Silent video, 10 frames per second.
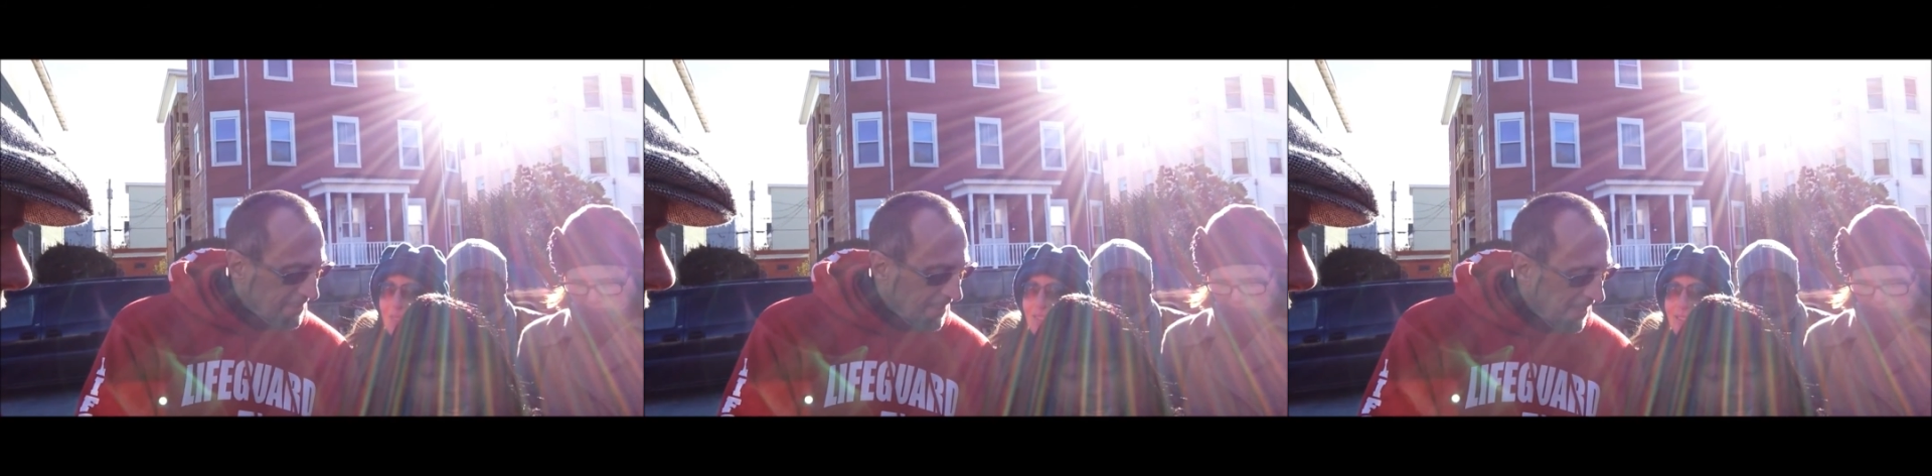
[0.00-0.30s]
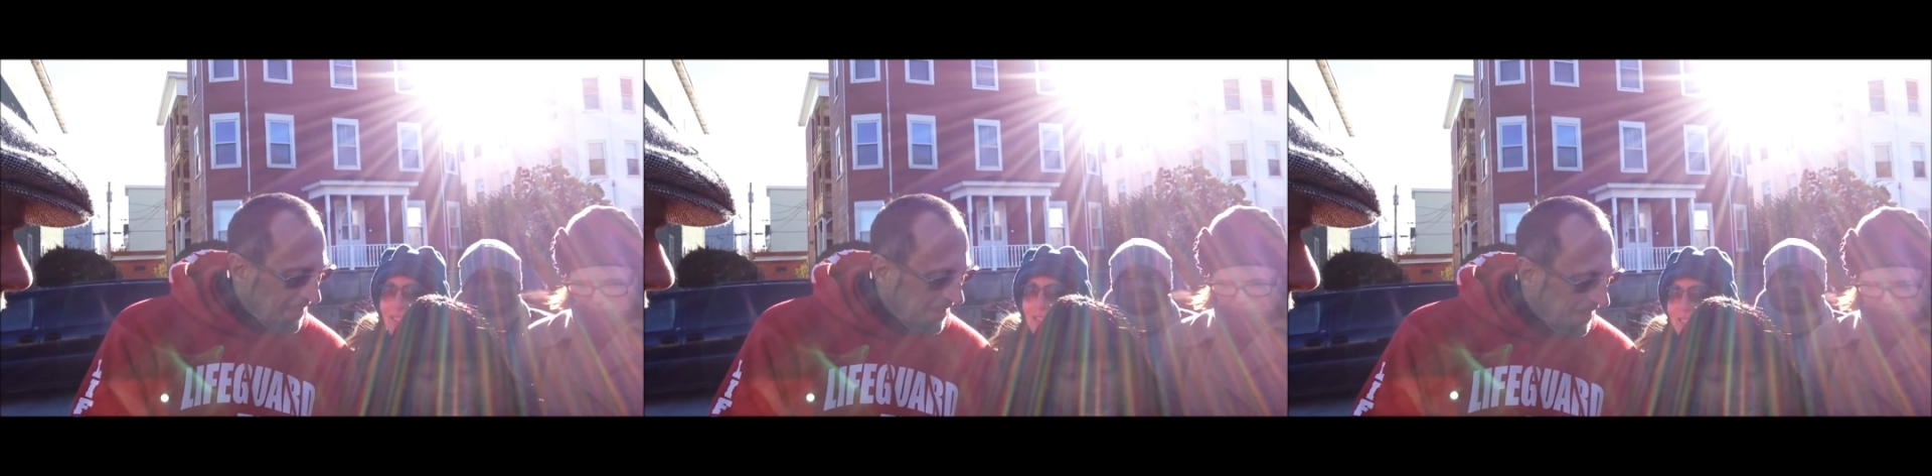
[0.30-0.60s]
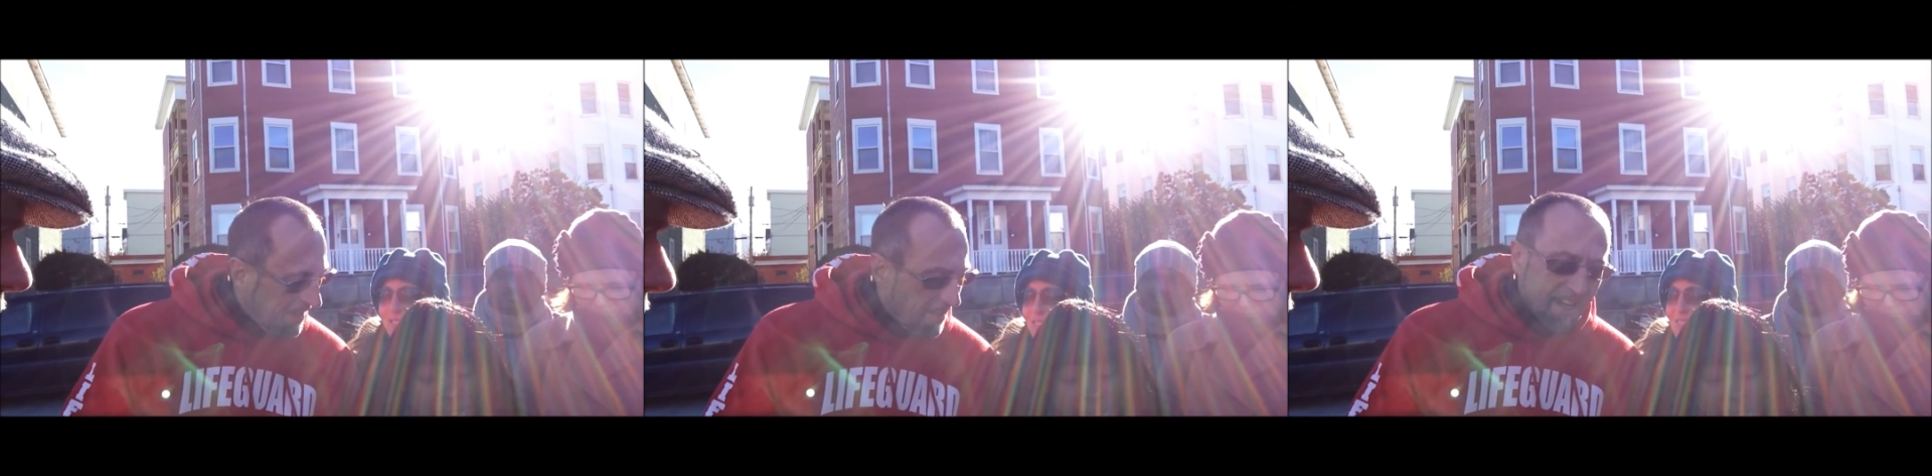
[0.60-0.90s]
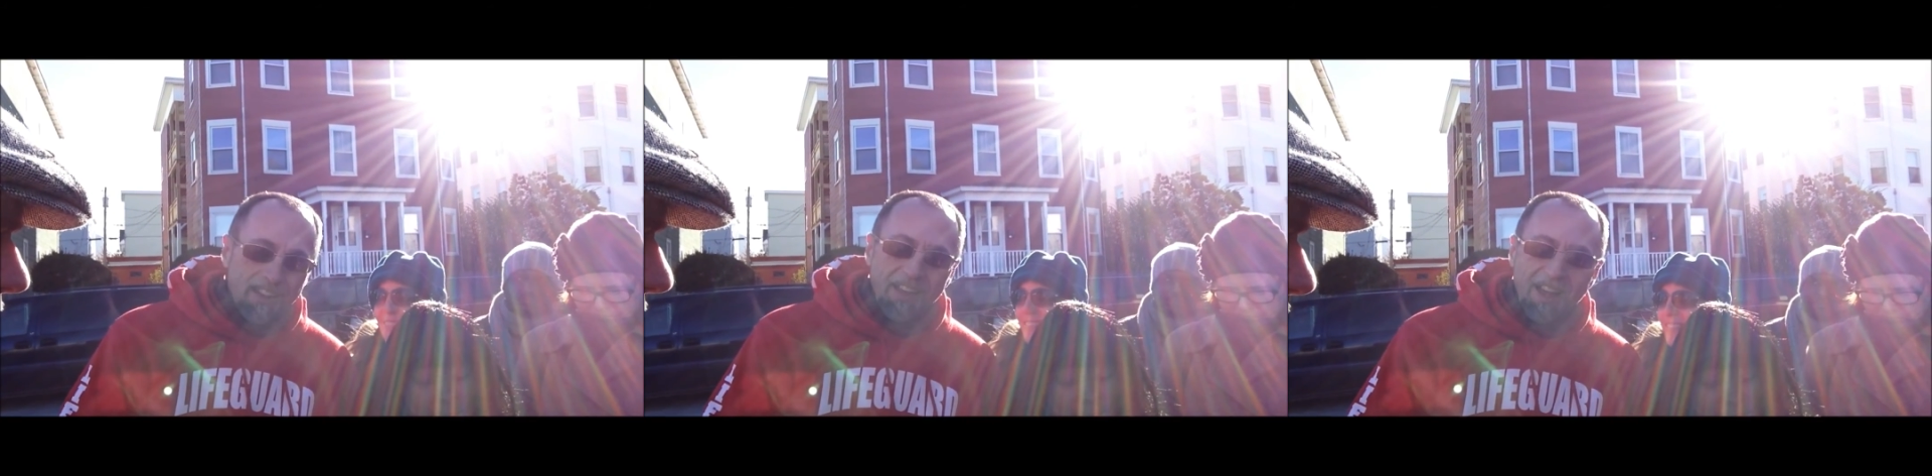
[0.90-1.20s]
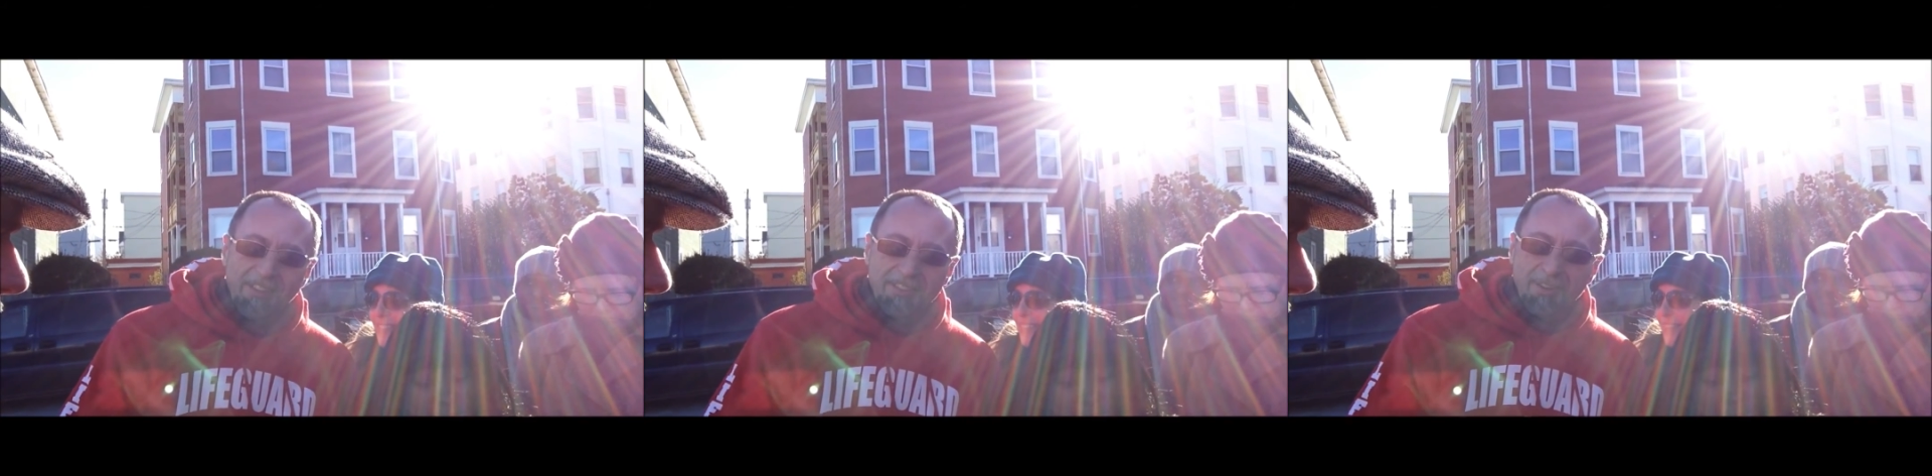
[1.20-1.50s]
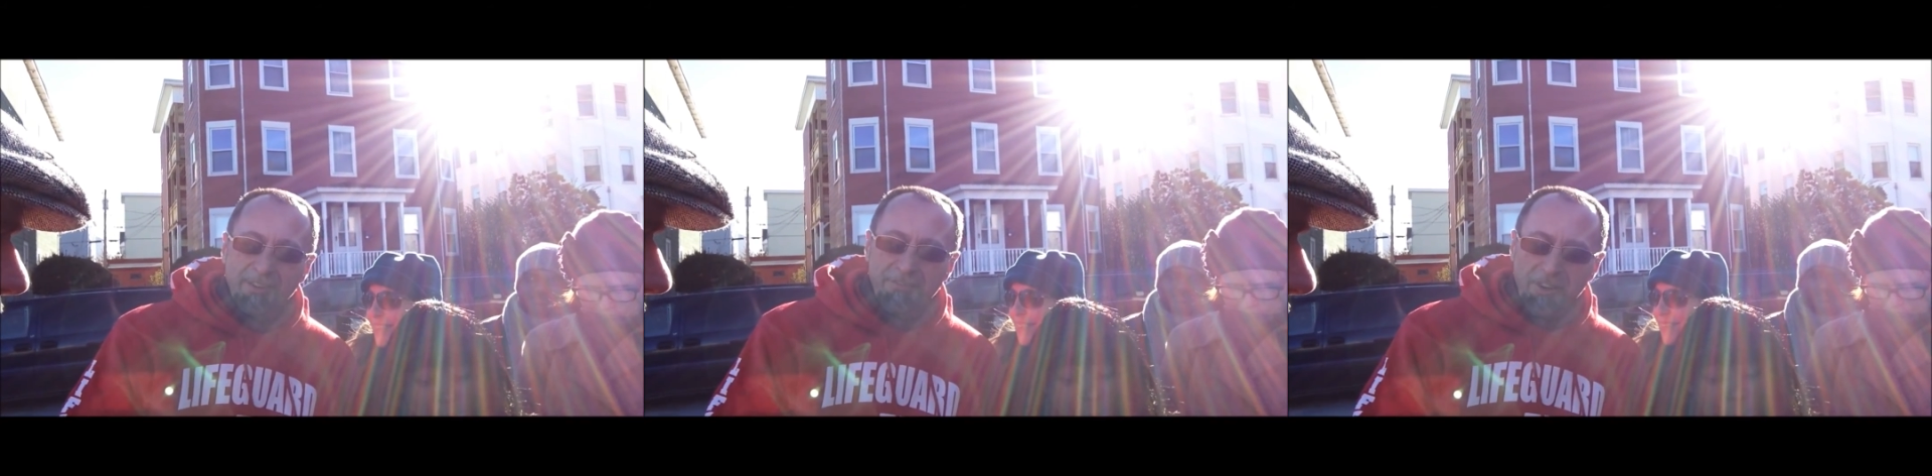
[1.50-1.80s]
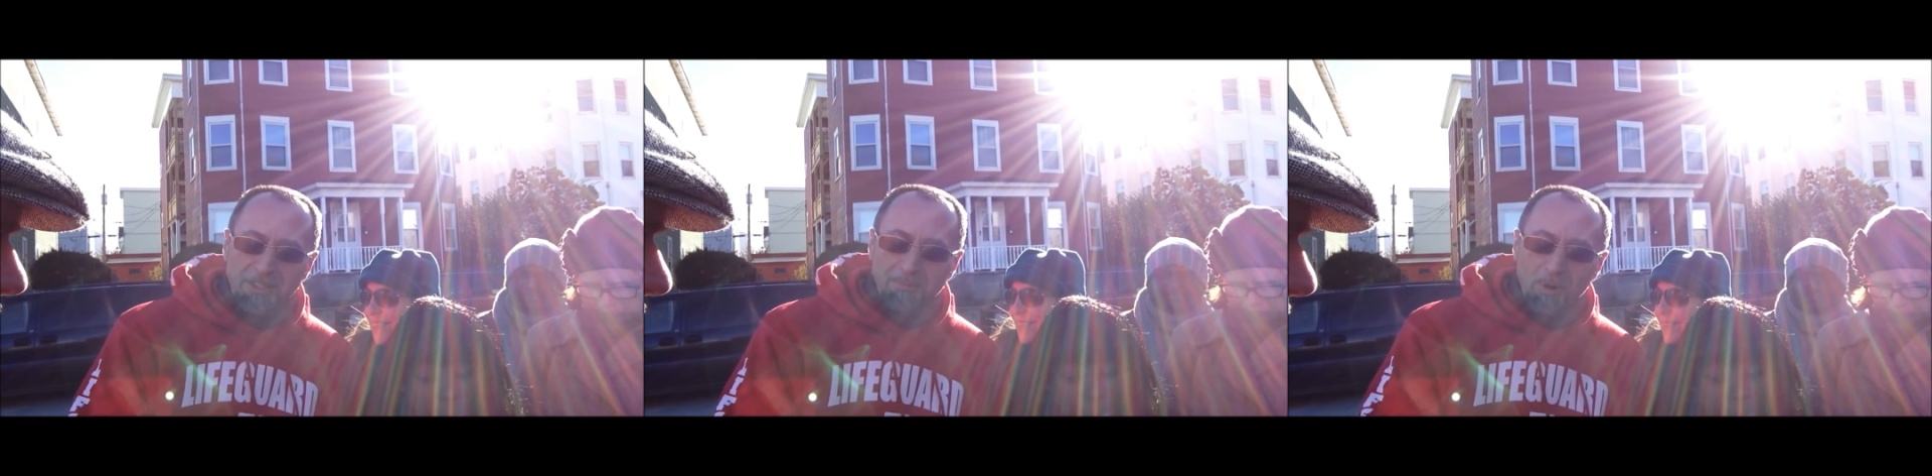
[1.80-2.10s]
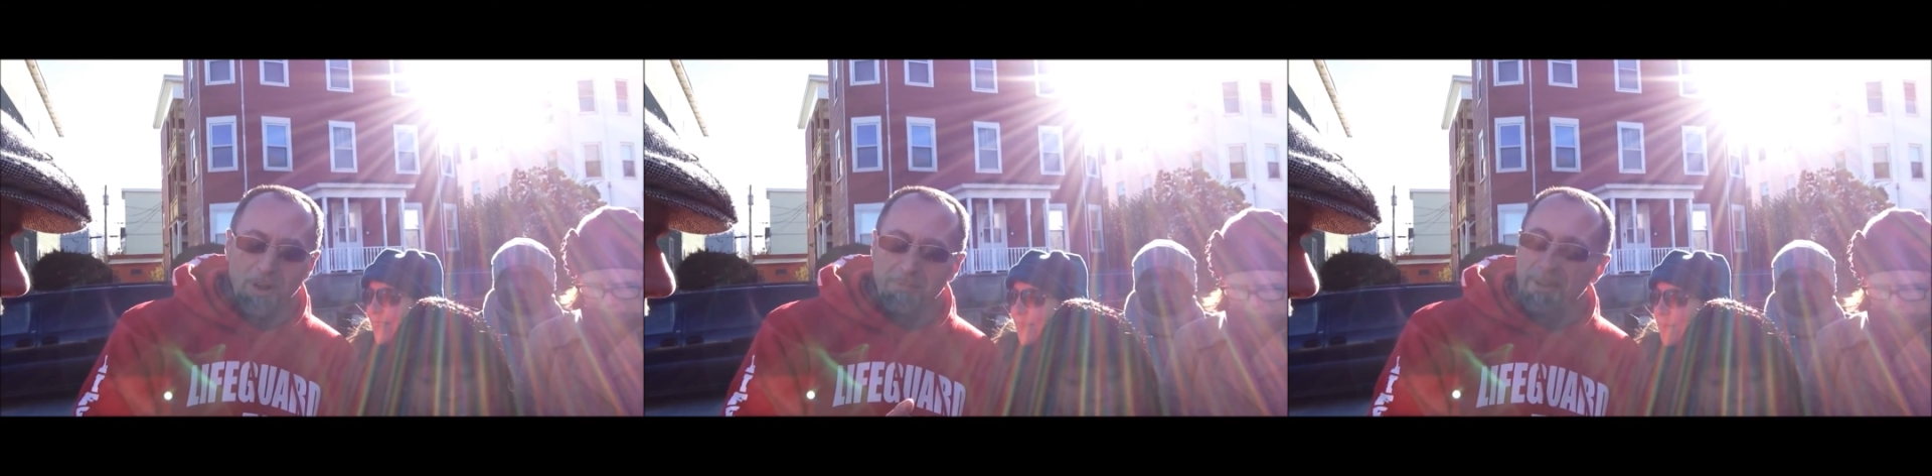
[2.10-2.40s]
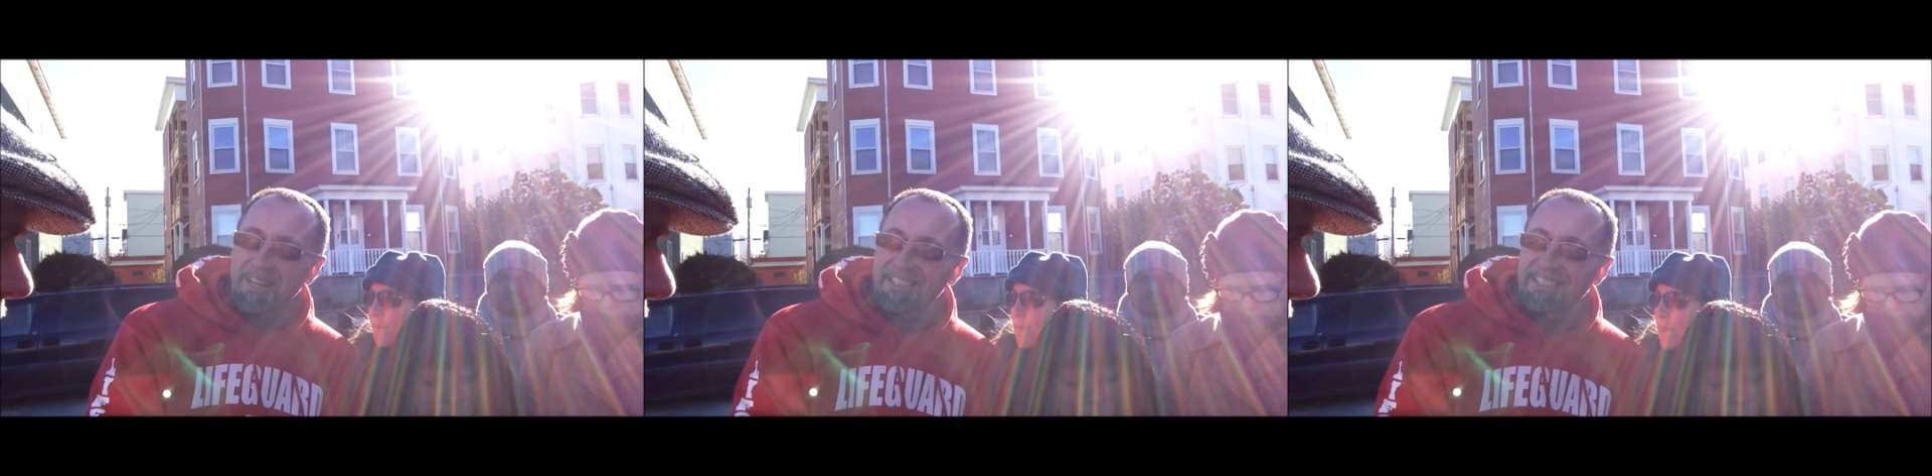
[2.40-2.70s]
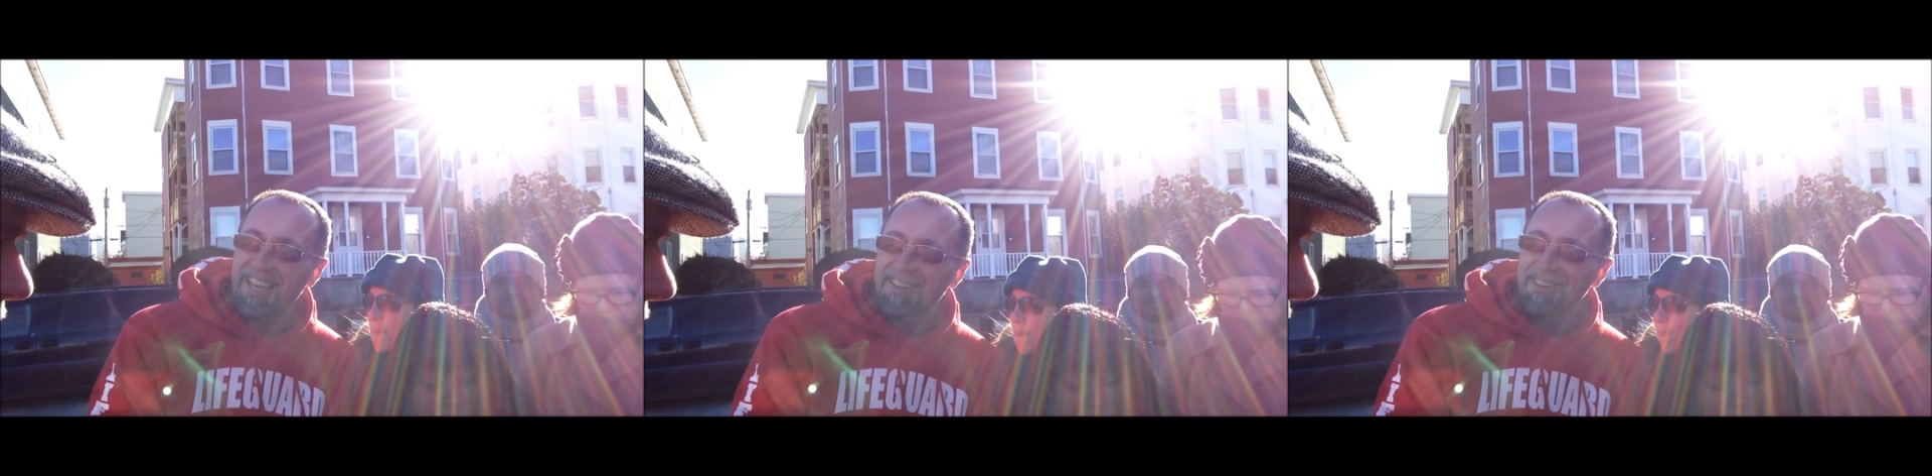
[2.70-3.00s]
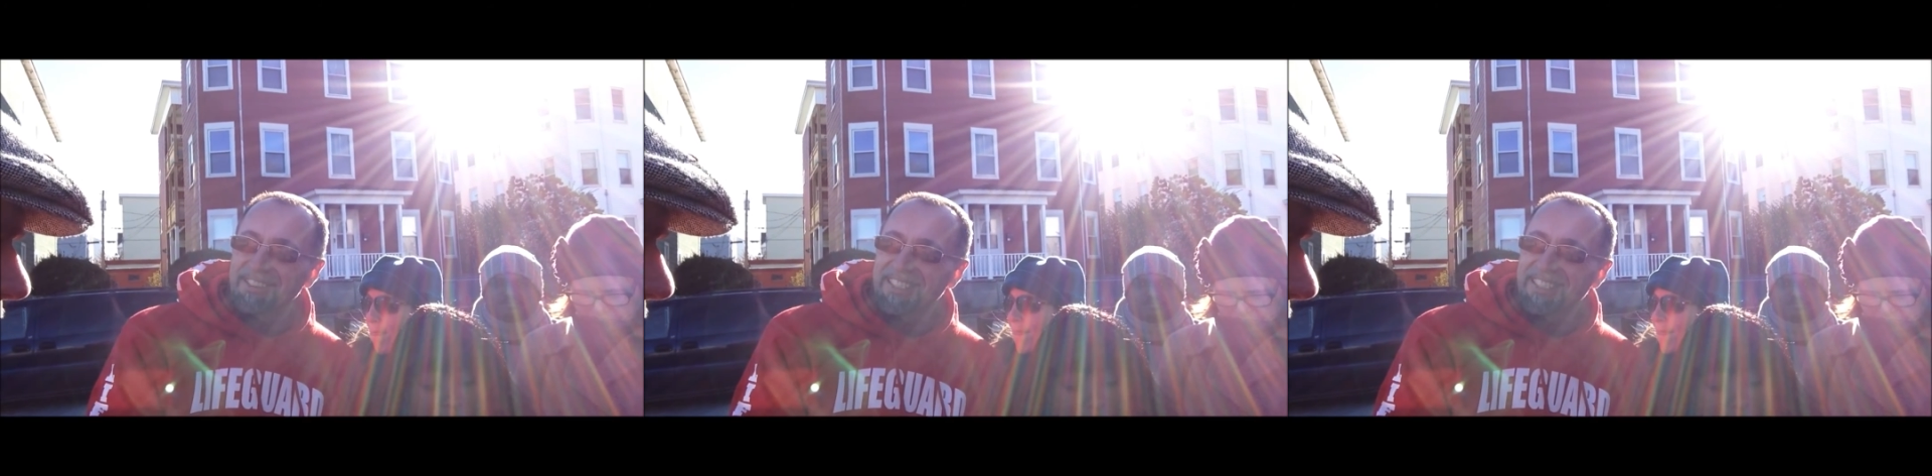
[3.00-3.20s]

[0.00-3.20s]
Yeah. And then and then, so the first boy put his hand on the